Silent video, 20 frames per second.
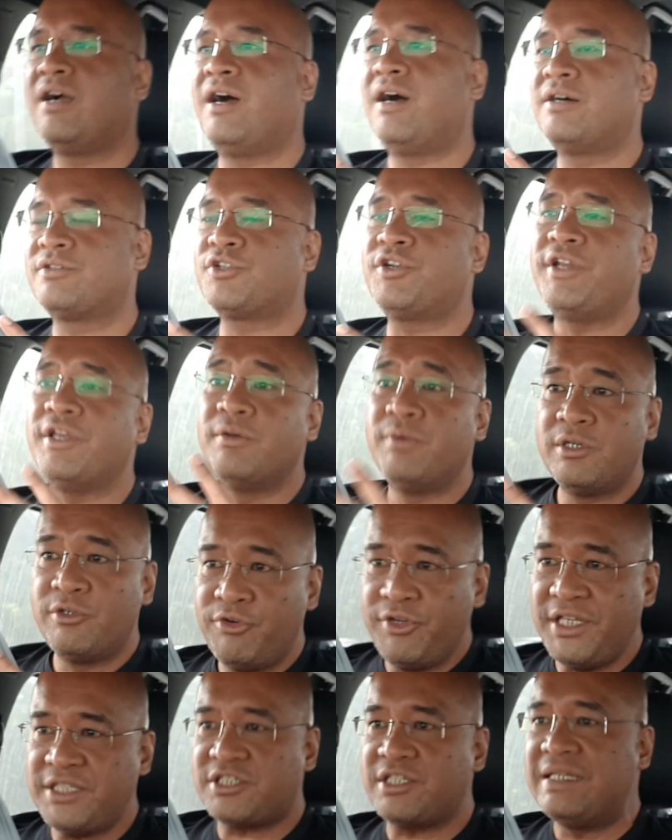It will
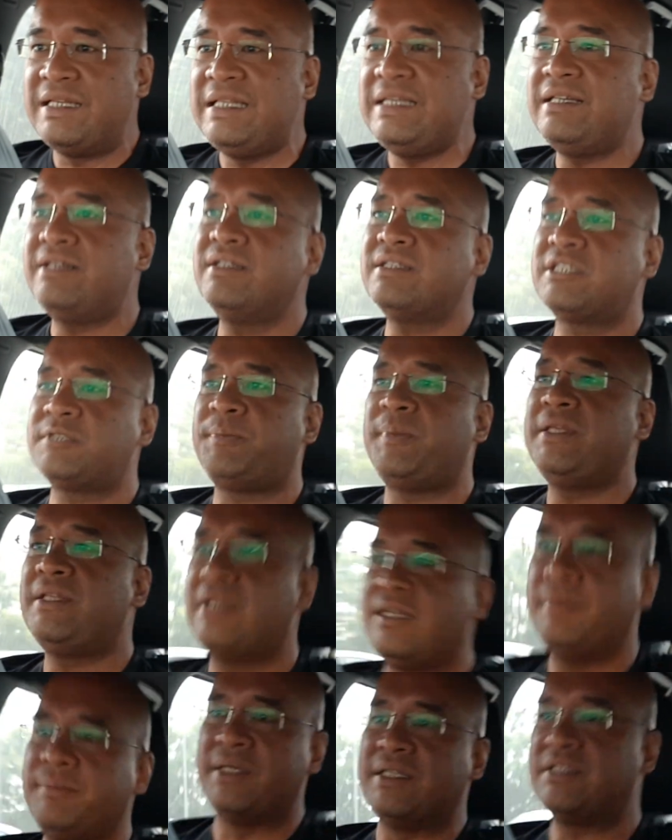reach legal speed
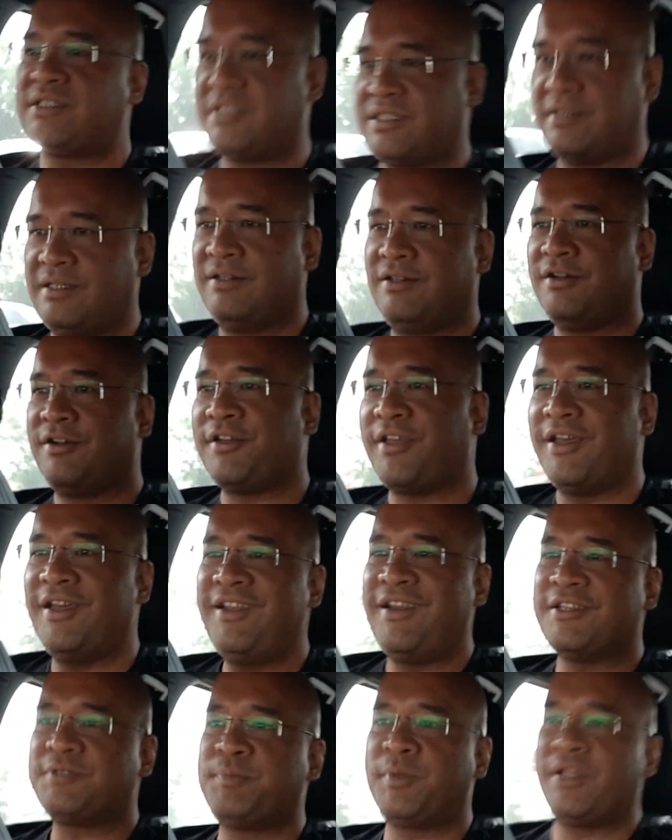limits. Okay,
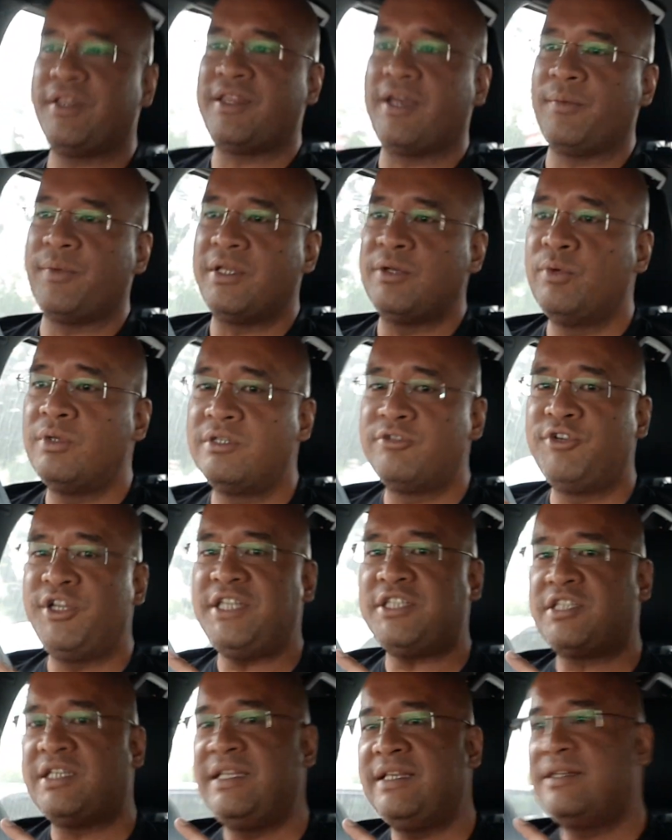let's put it that way. It will
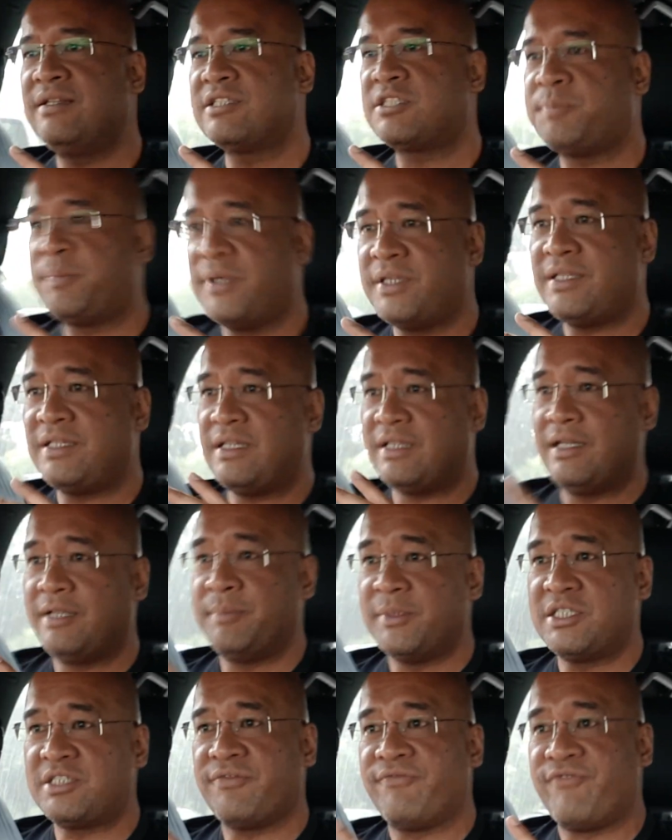reach legal speed
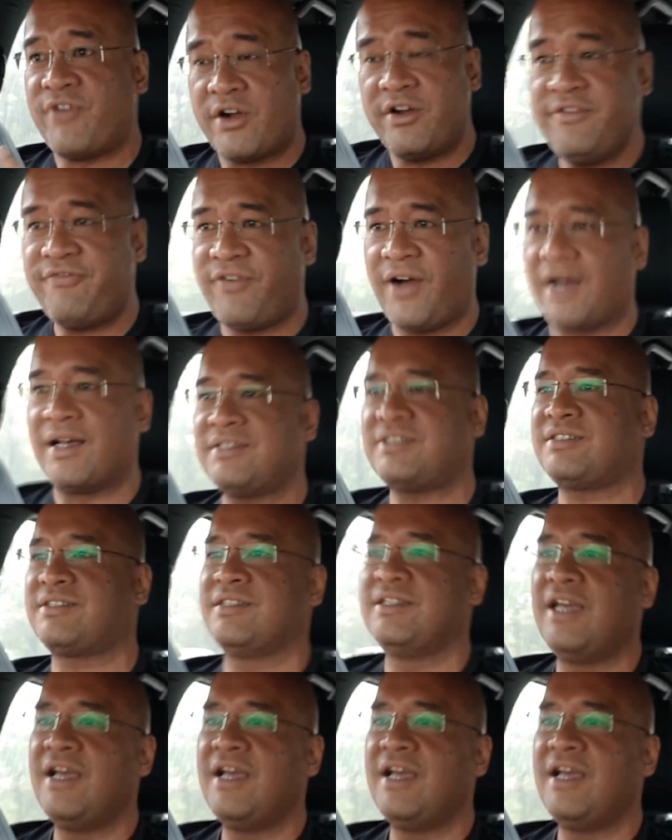limits very fast.